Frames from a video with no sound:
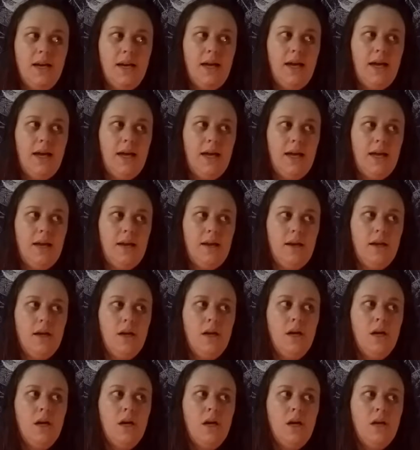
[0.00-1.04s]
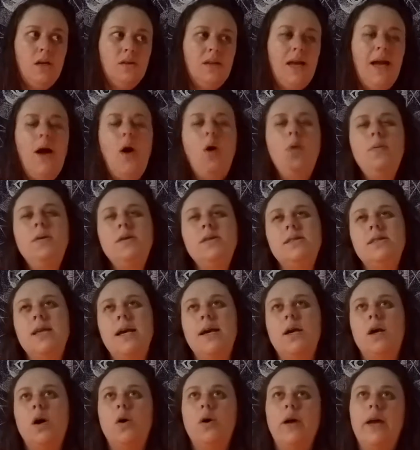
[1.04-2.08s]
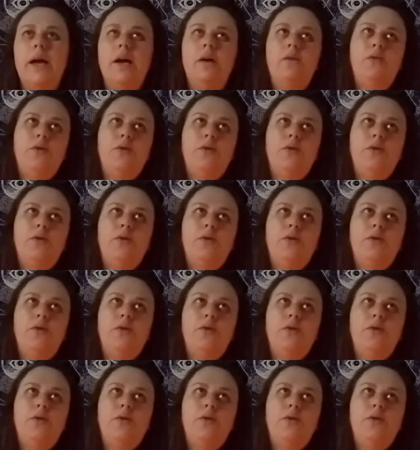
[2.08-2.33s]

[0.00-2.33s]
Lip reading: in, like, almost like, okay,